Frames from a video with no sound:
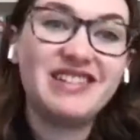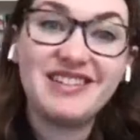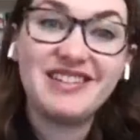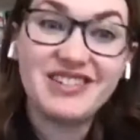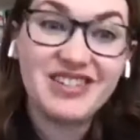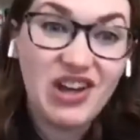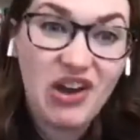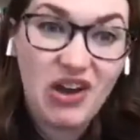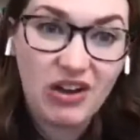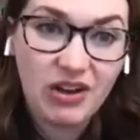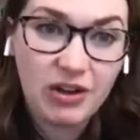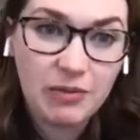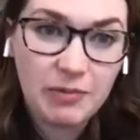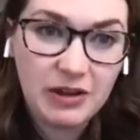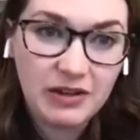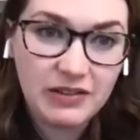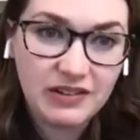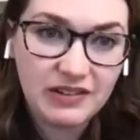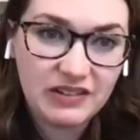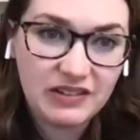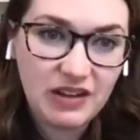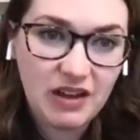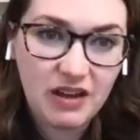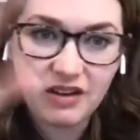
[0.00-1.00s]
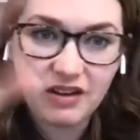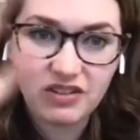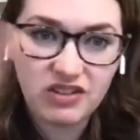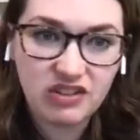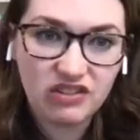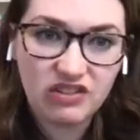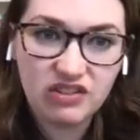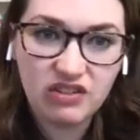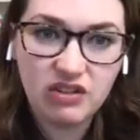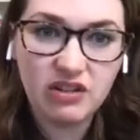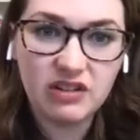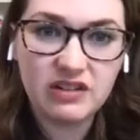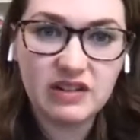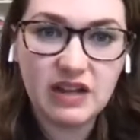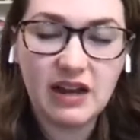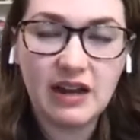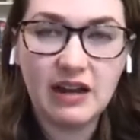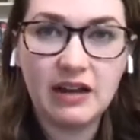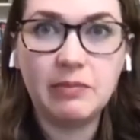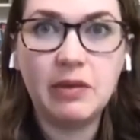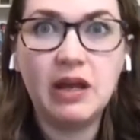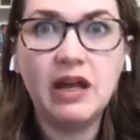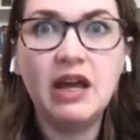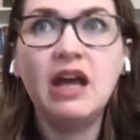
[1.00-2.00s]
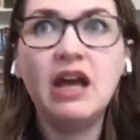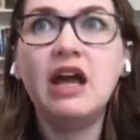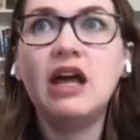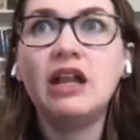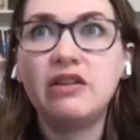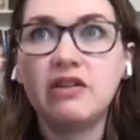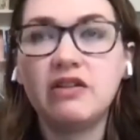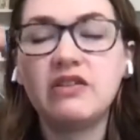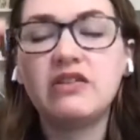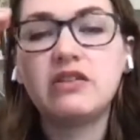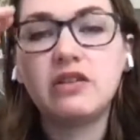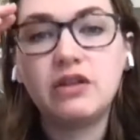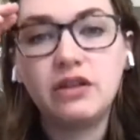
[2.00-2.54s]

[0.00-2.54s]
which I didn't talk about in this talk just due to time,